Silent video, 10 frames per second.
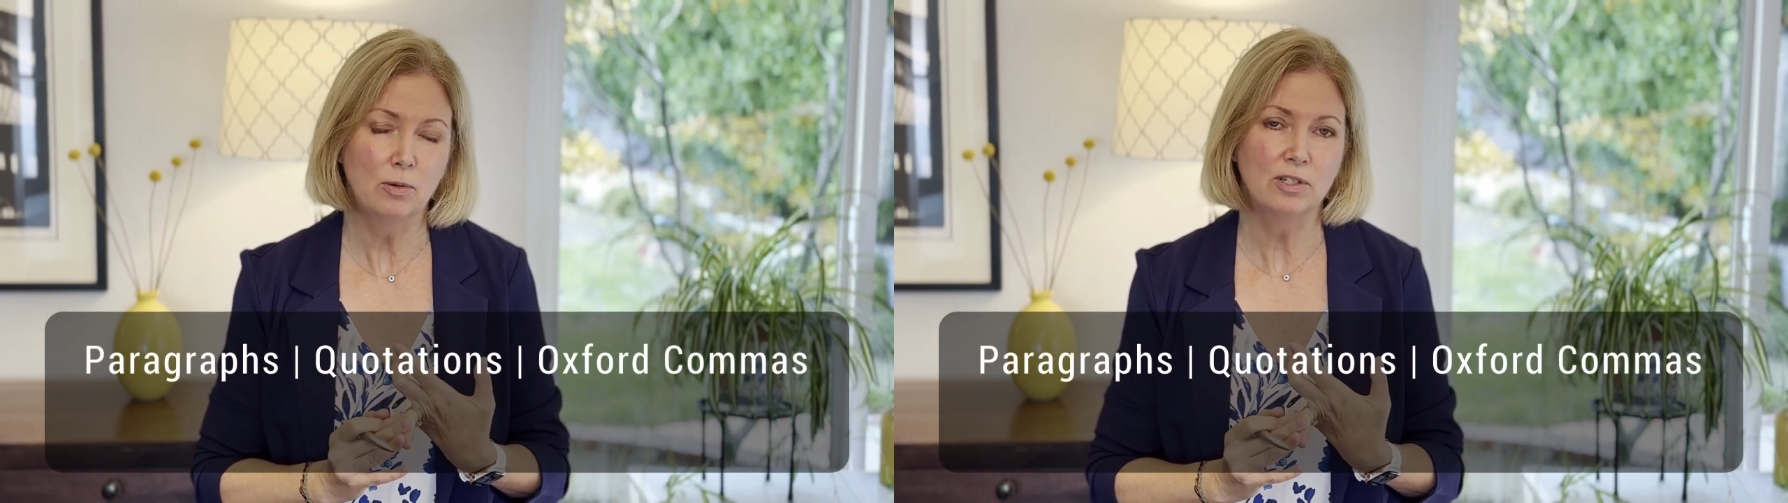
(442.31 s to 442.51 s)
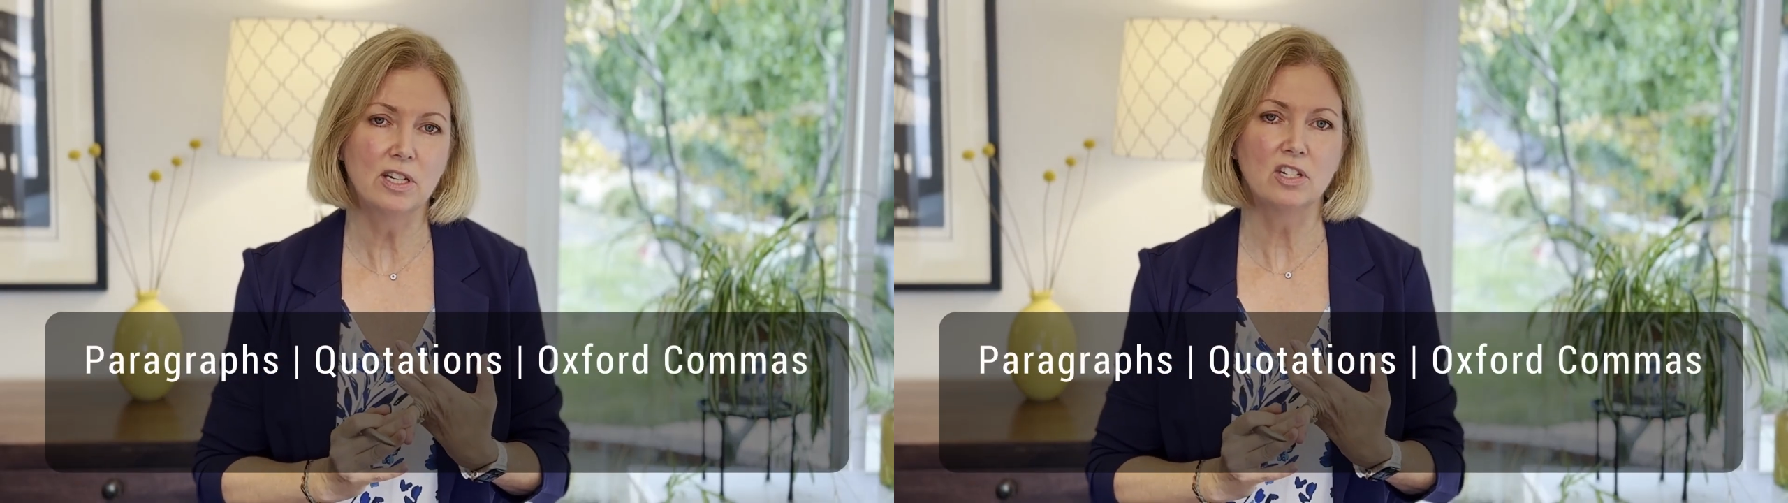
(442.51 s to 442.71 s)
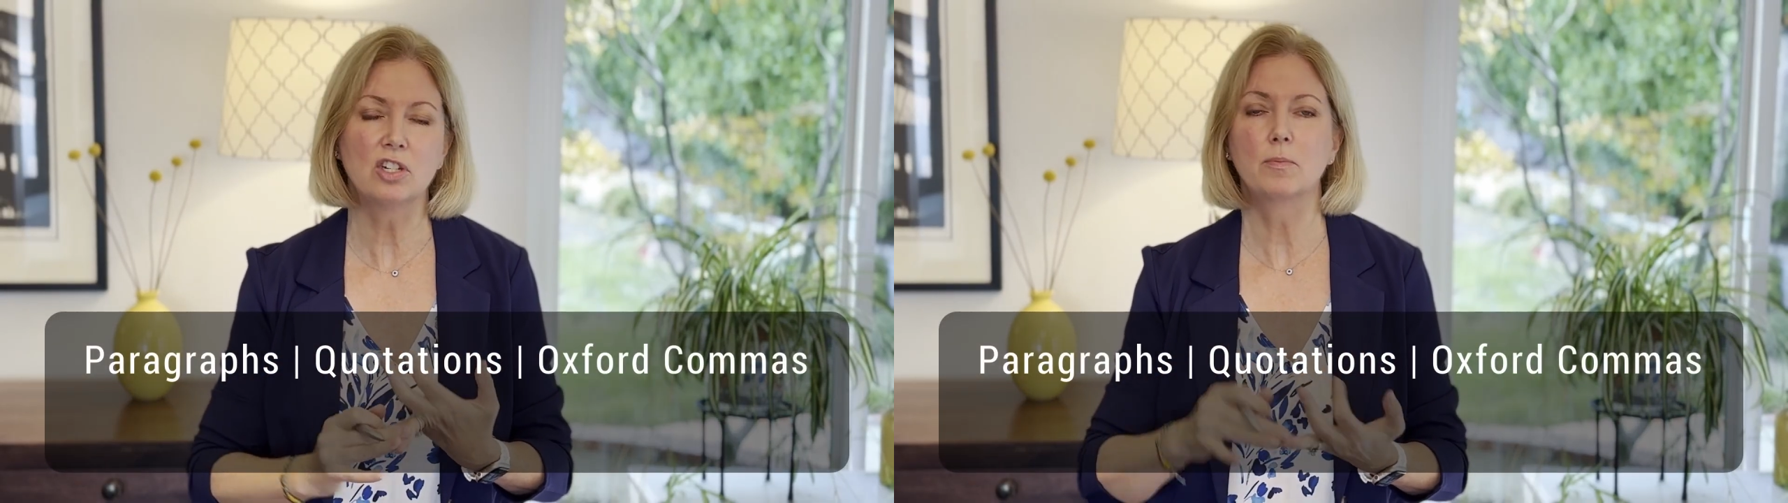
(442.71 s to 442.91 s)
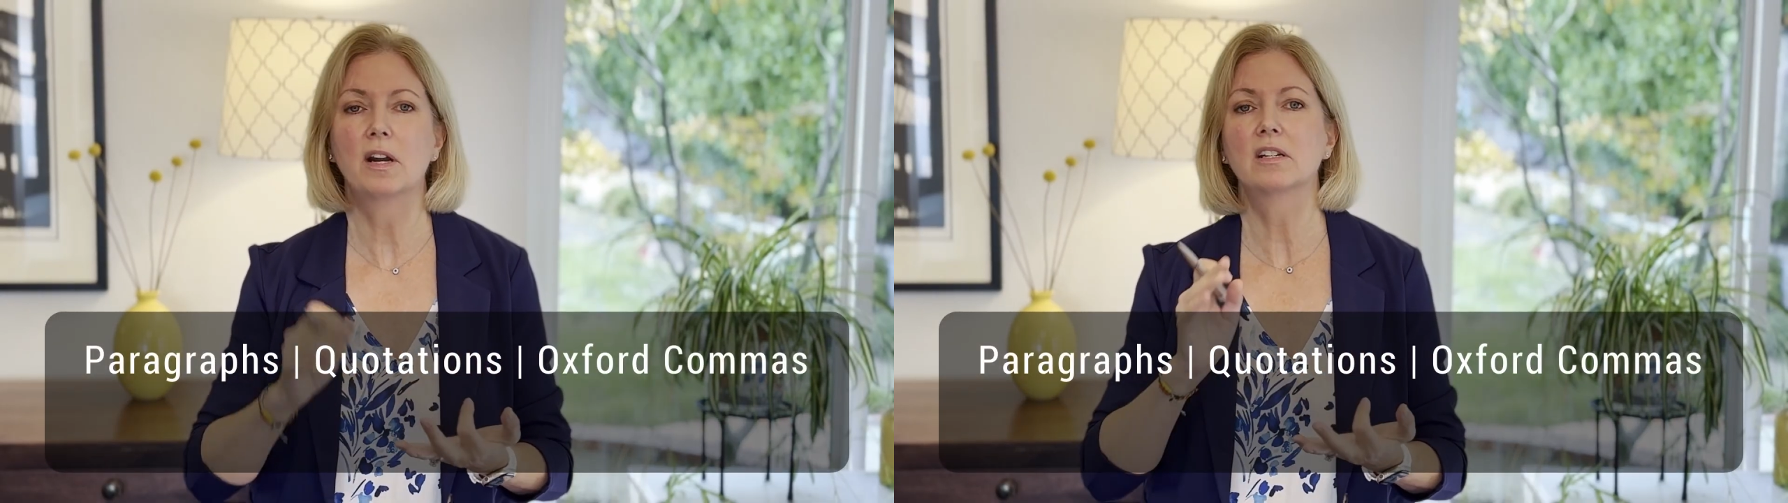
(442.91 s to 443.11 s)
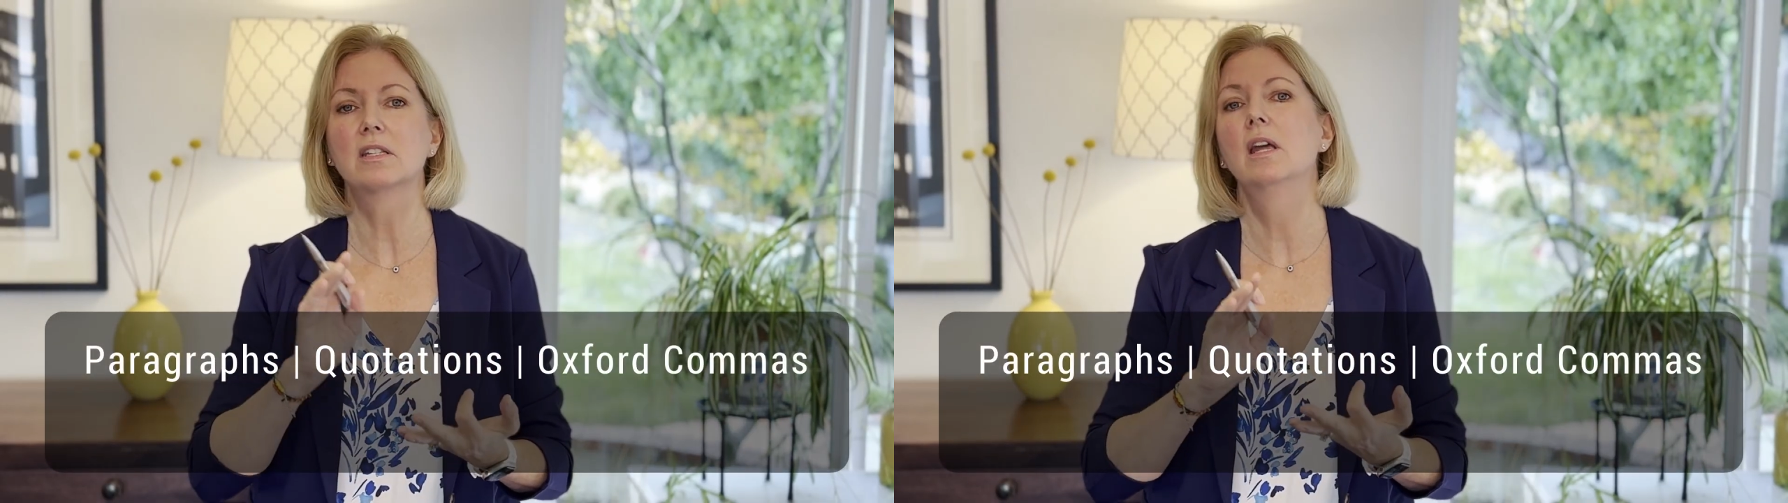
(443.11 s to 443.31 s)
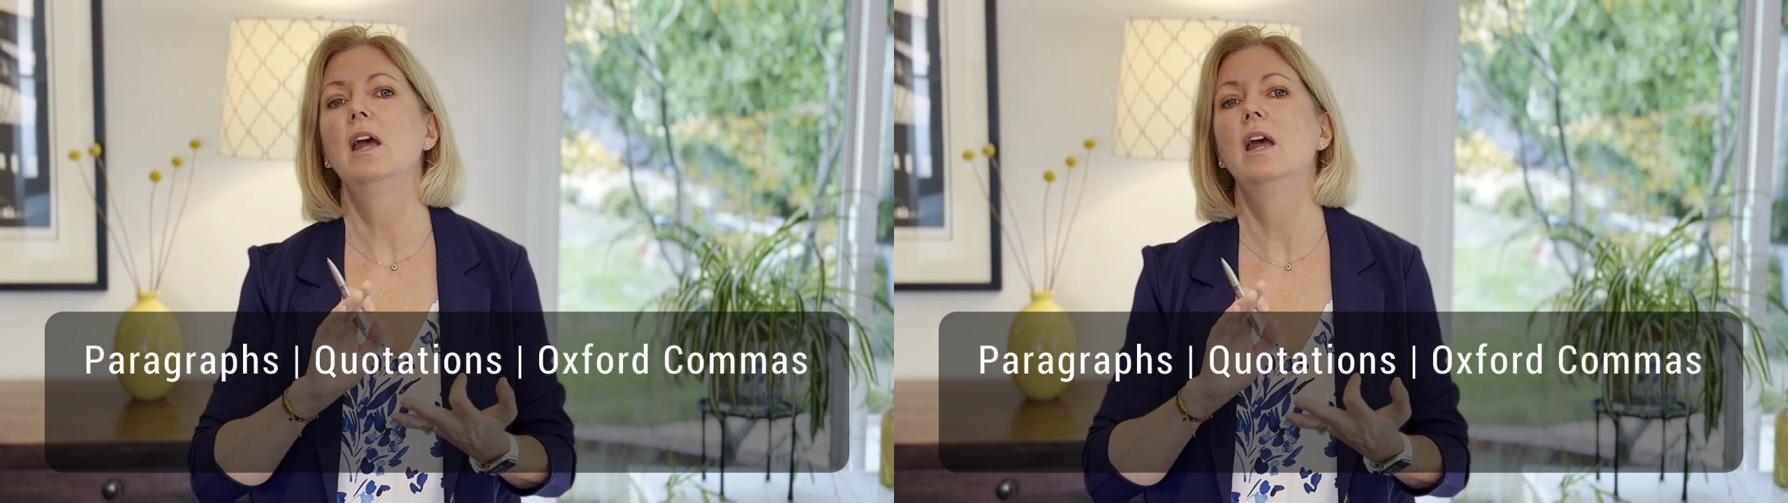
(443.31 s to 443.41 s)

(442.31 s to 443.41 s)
quotation marks,